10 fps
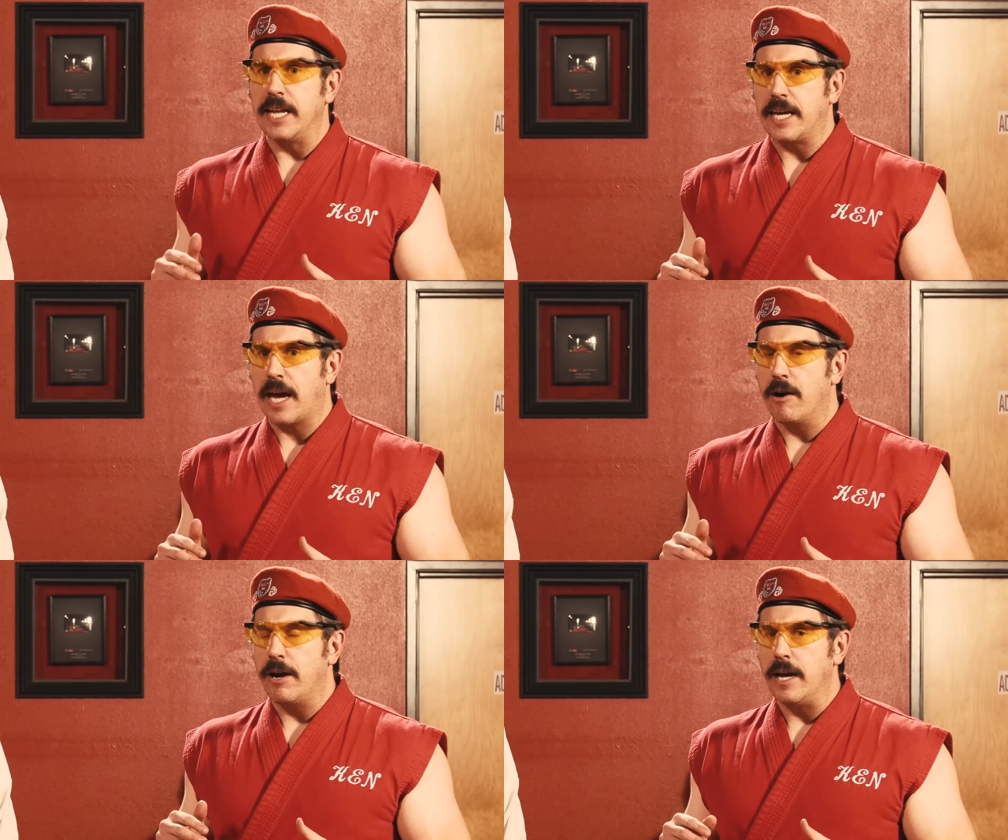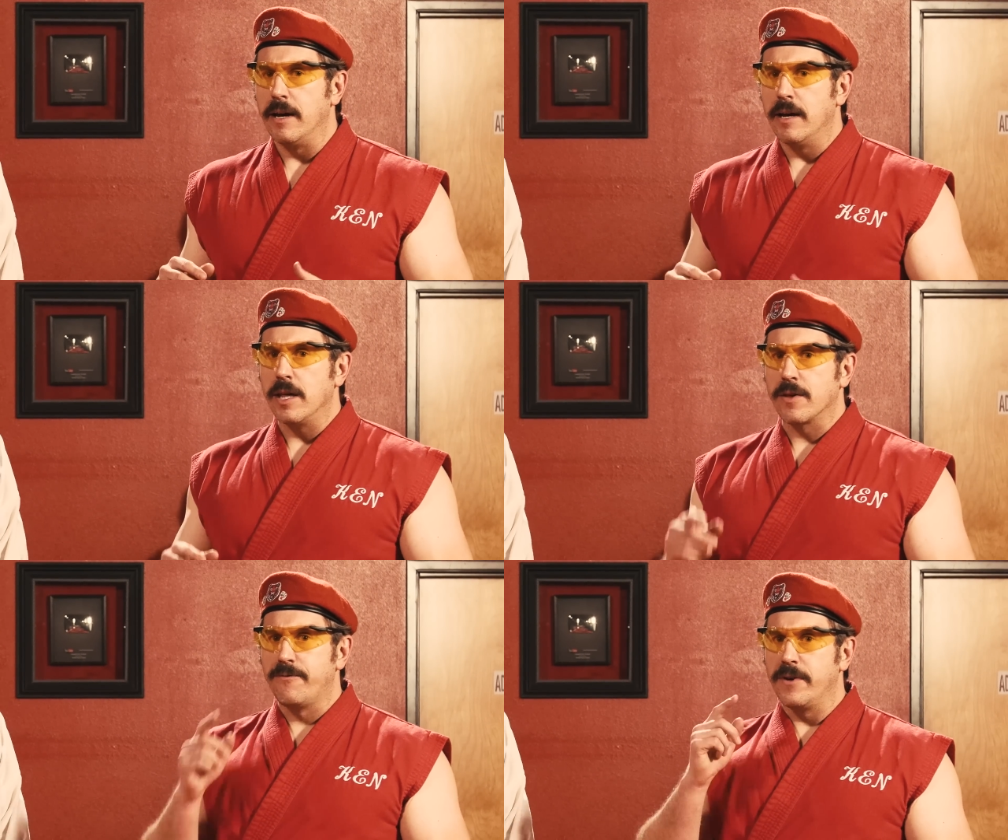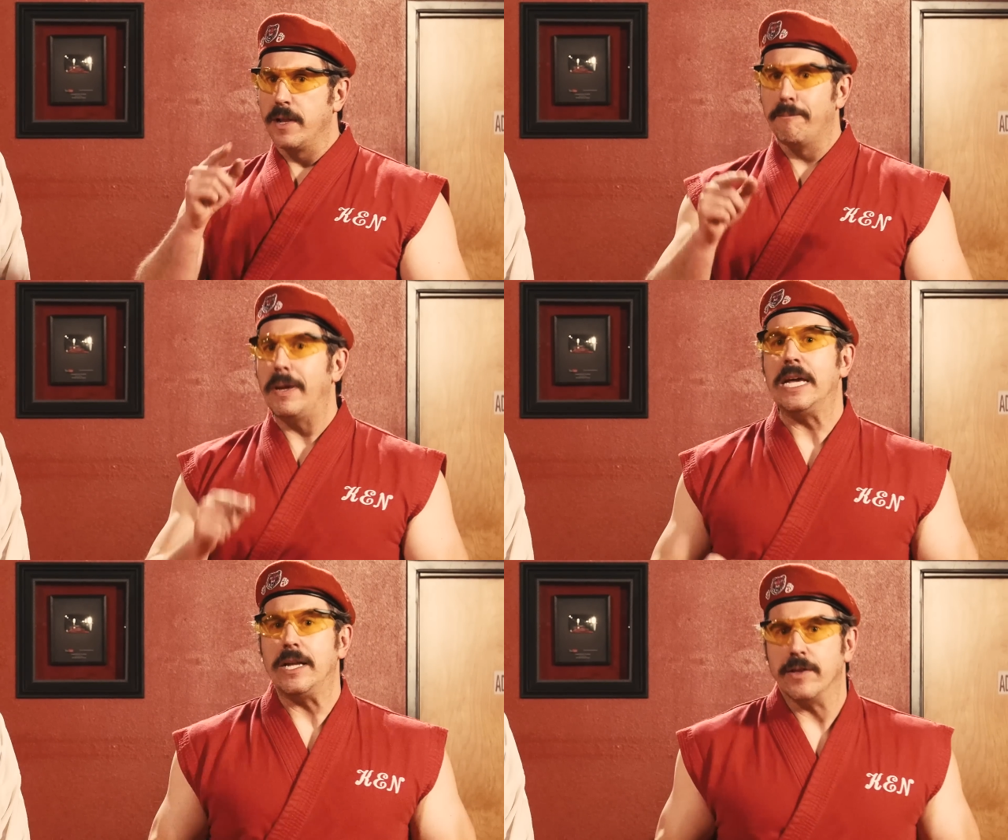carry is full of
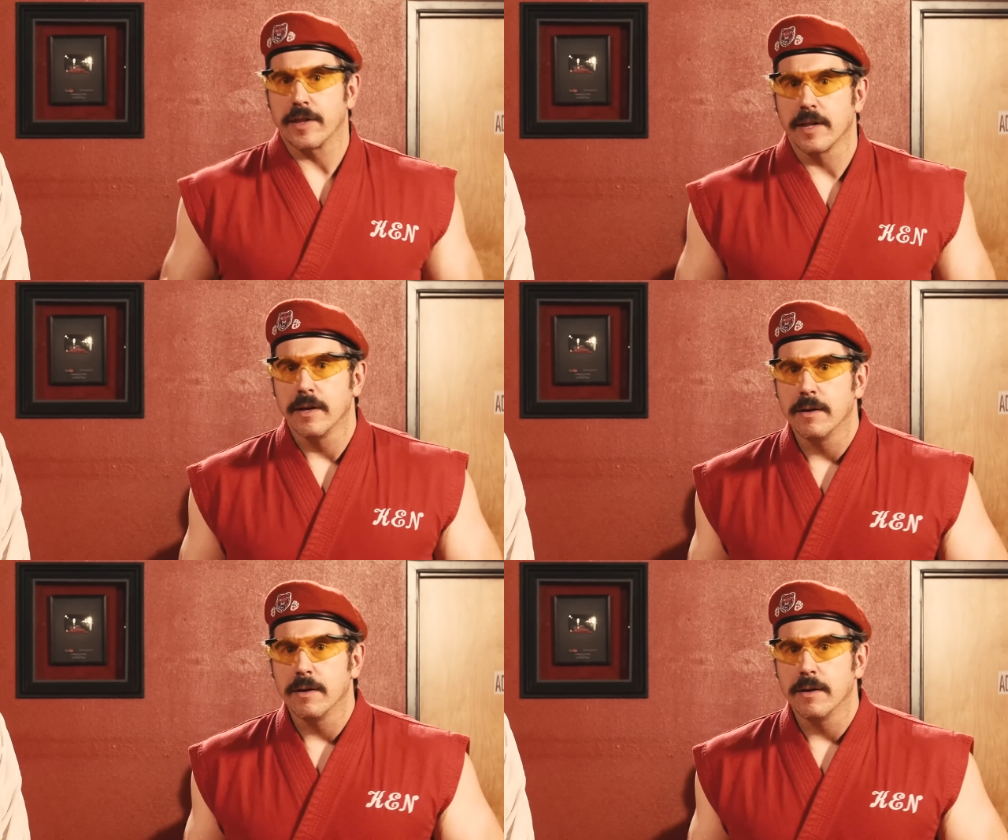beans